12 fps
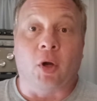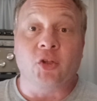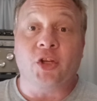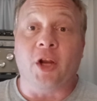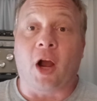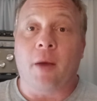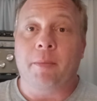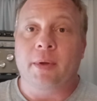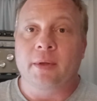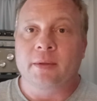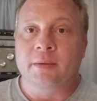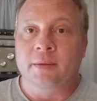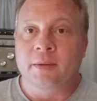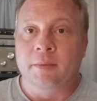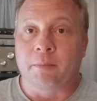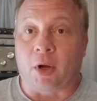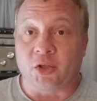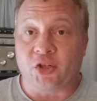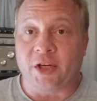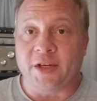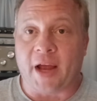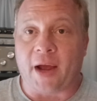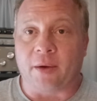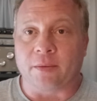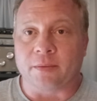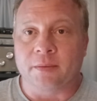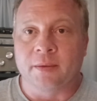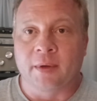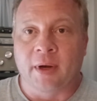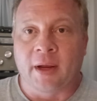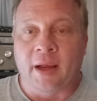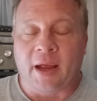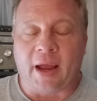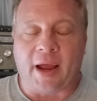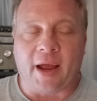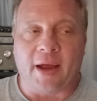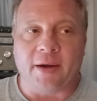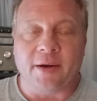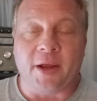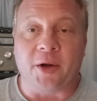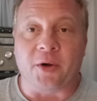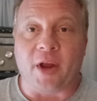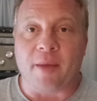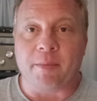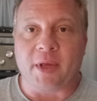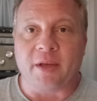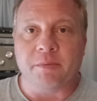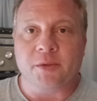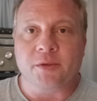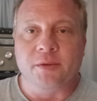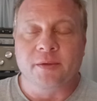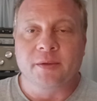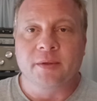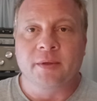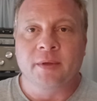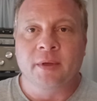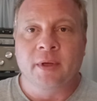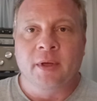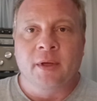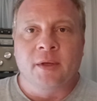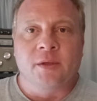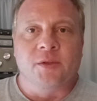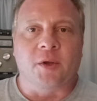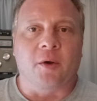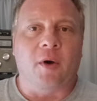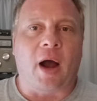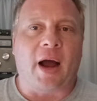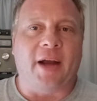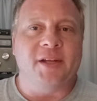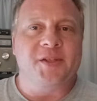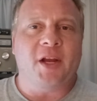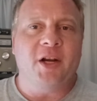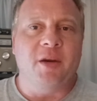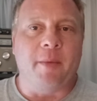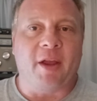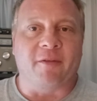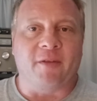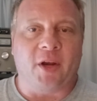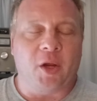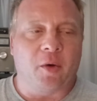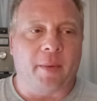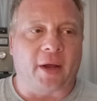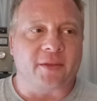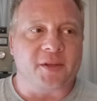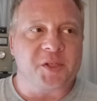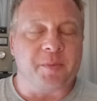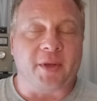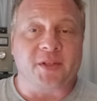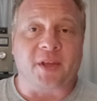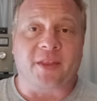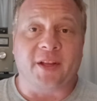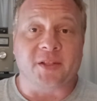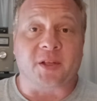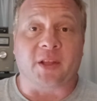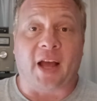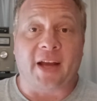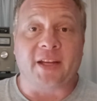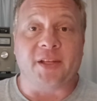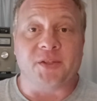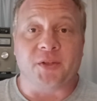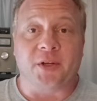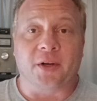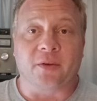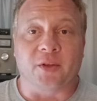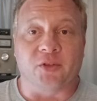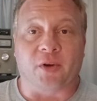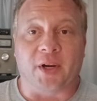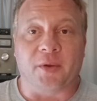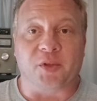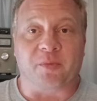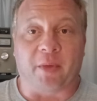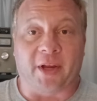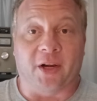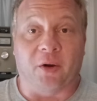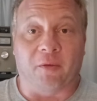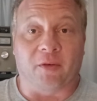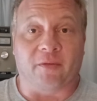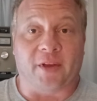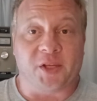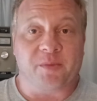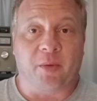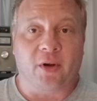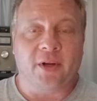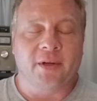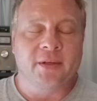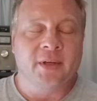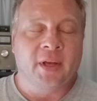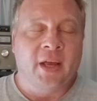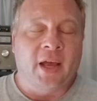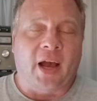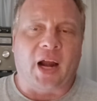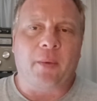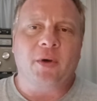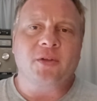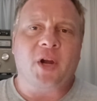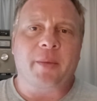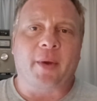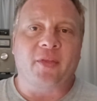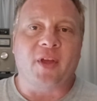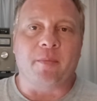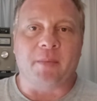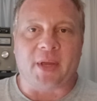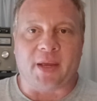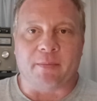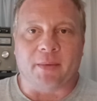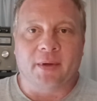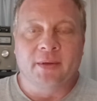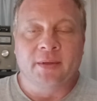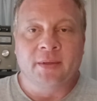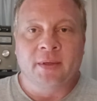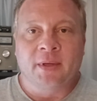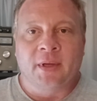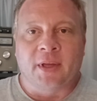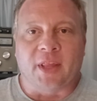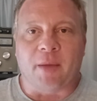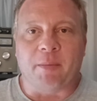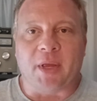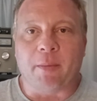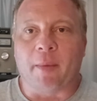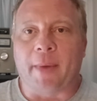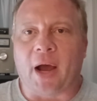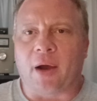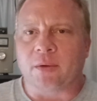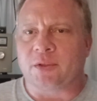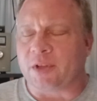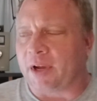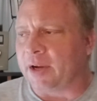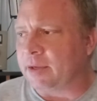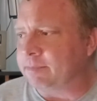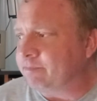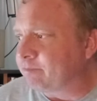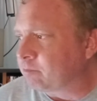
punching up, punching down, and internet memes. So I decided to make a video about this because I think it's a lot easier than trying to explain it over Facebook. And I want to talk about that meme about a